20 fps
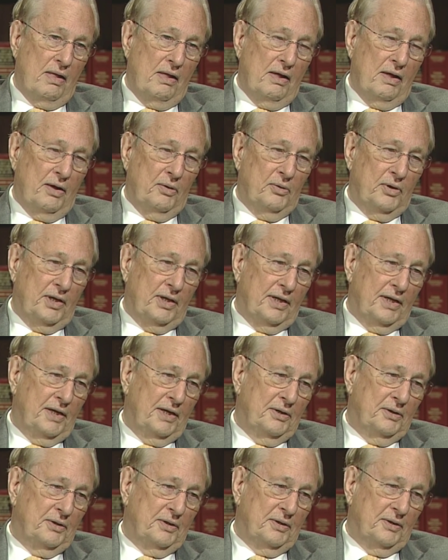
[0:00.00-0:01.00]
uh, well,
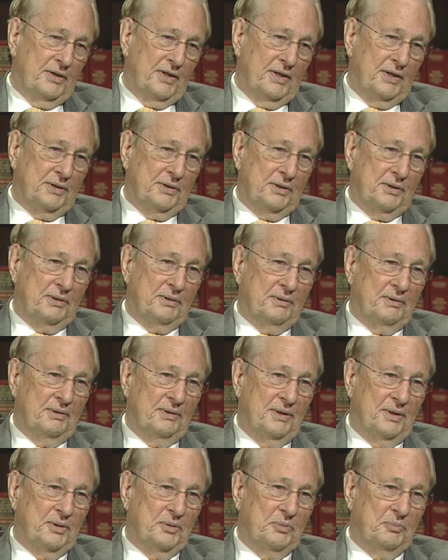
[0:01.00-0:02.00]
I don't know. That's
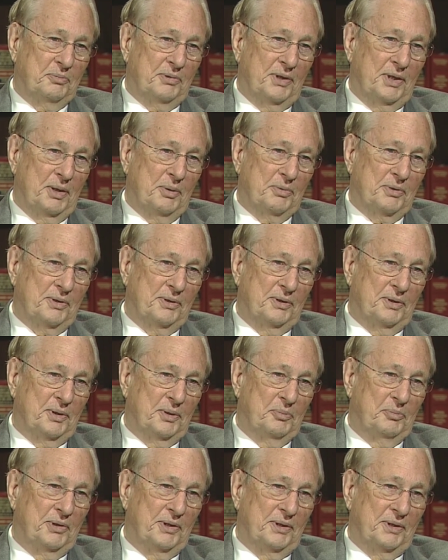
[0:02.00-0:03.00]
that's perhaps uh, a um,
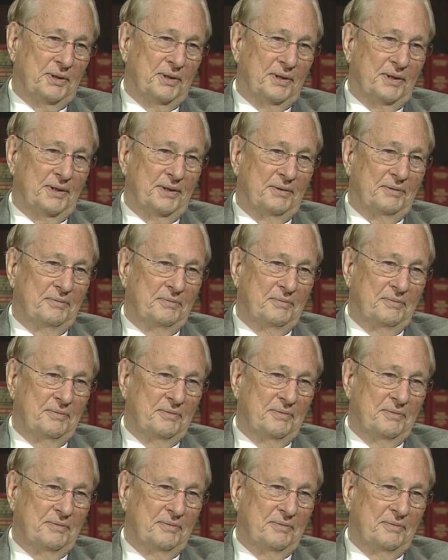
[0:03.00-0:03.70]
little bit. Uh,